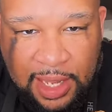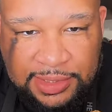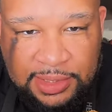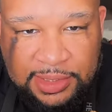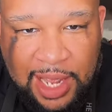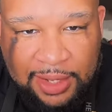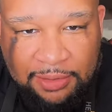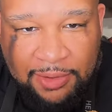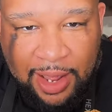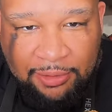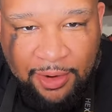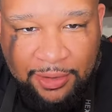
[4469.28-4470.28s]
That's exactly
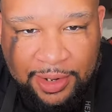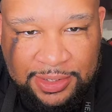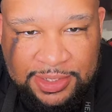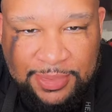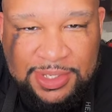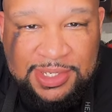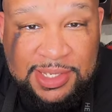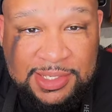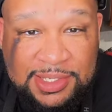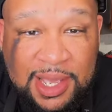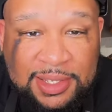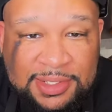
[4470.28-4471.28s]
right, Grownish. Someone
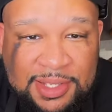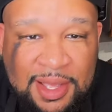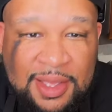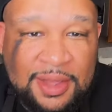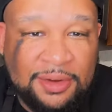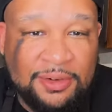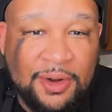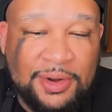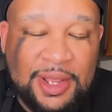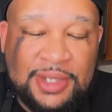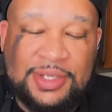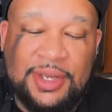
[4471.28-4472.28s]
said six.
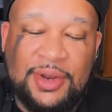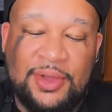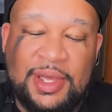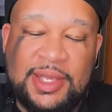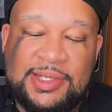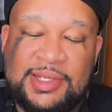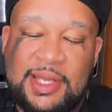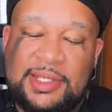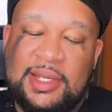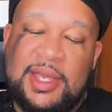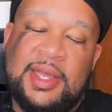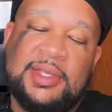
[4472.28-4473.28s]
Grownish, you can only eat
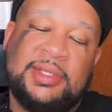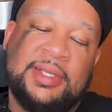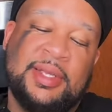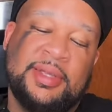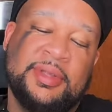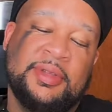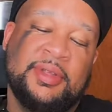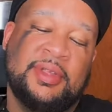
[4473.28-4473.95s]
six of these?